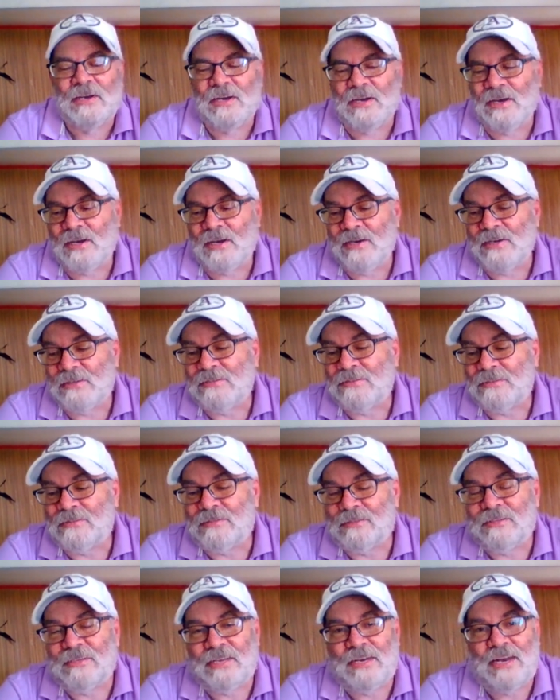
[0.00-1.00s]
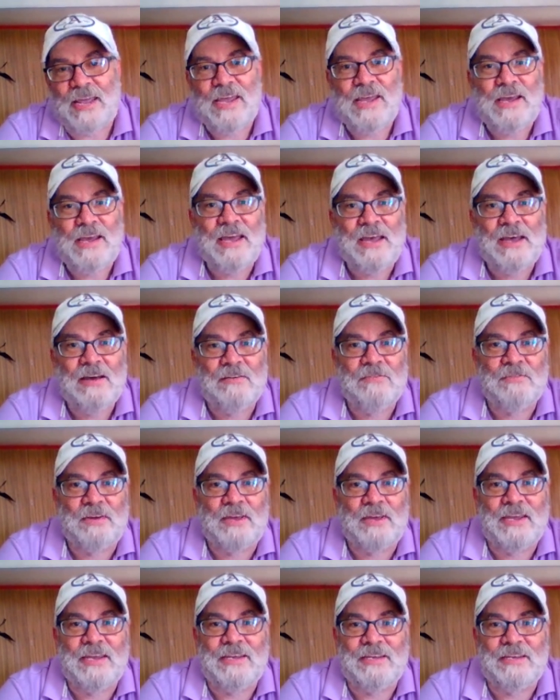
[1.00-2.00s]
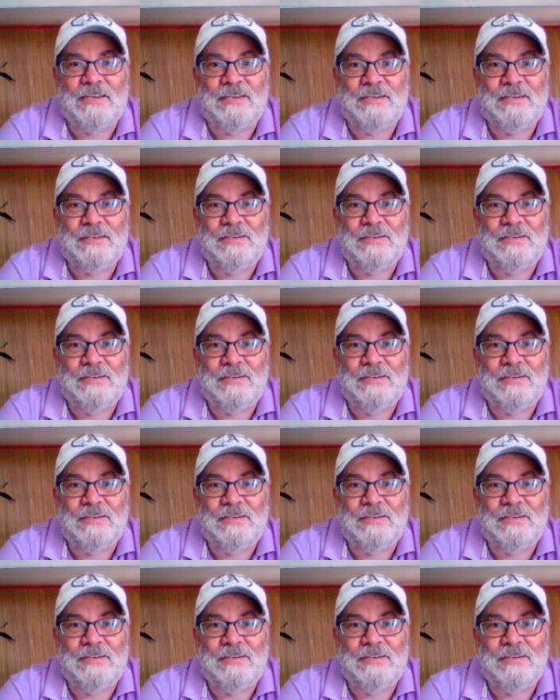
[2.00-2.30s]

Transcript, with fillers: Uh, today I have a